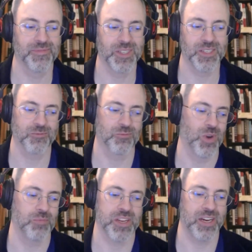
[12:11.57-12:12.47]
just
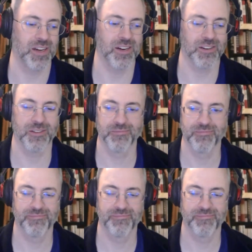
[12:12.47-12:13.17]
replicating Docker.